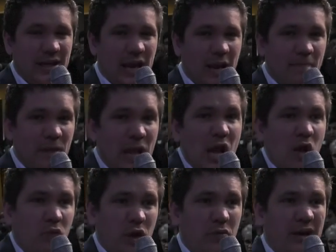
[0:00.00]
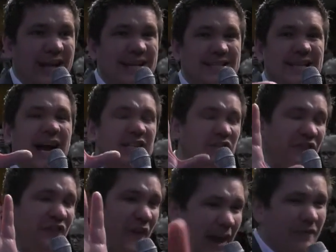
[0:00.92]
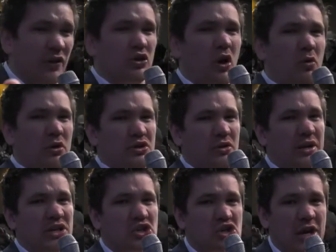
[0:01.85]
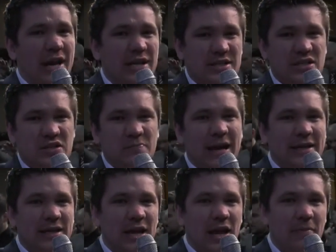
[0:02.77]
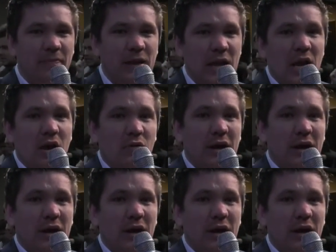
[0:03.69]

name. We release God's favor toward you in Jesus' mighty name.